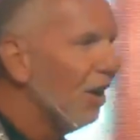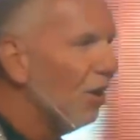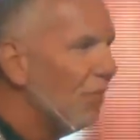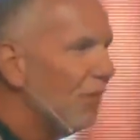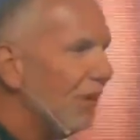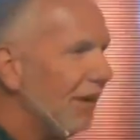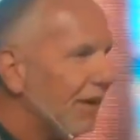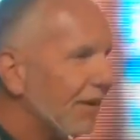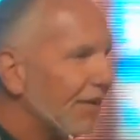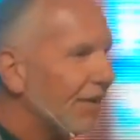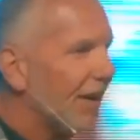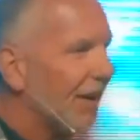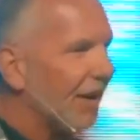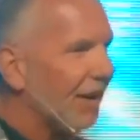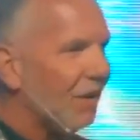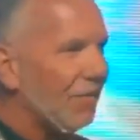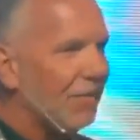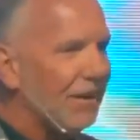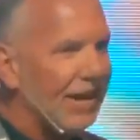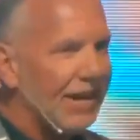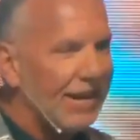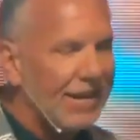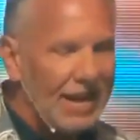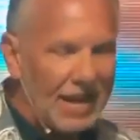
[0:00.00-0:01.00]
to be they're going to be
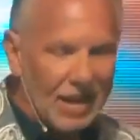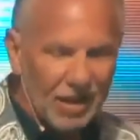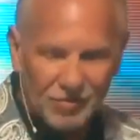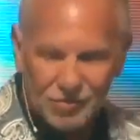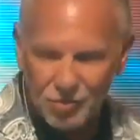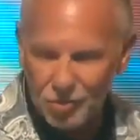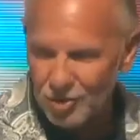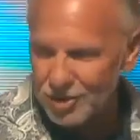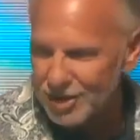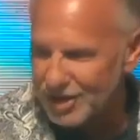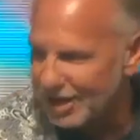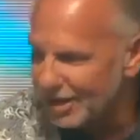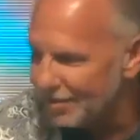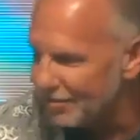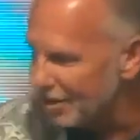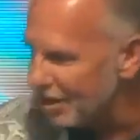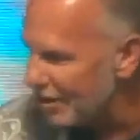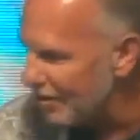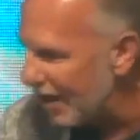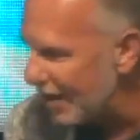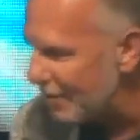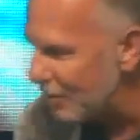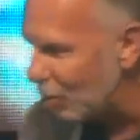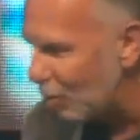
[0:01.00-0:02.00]
in California coming in
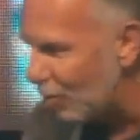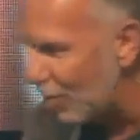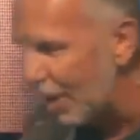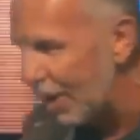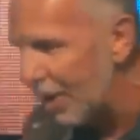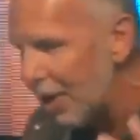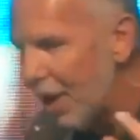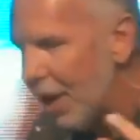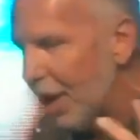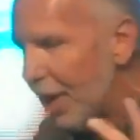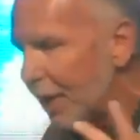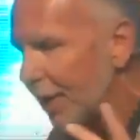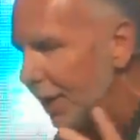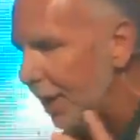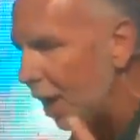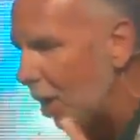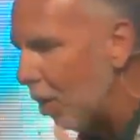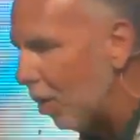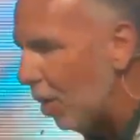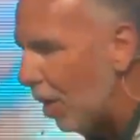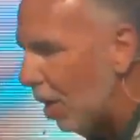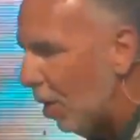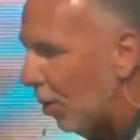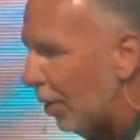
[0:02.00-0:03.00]
April. But you know,
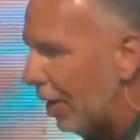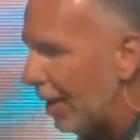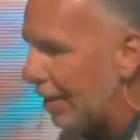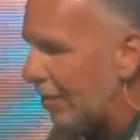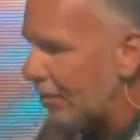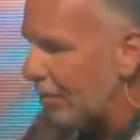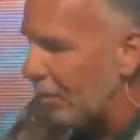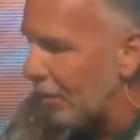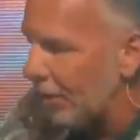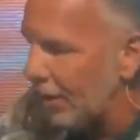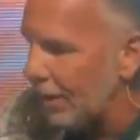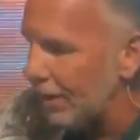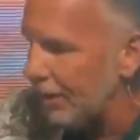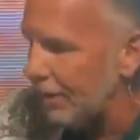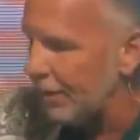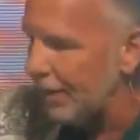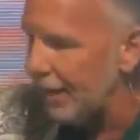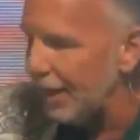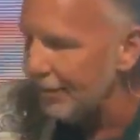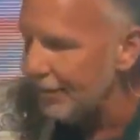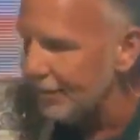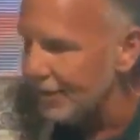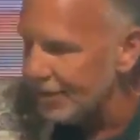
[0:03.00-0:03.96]
when when even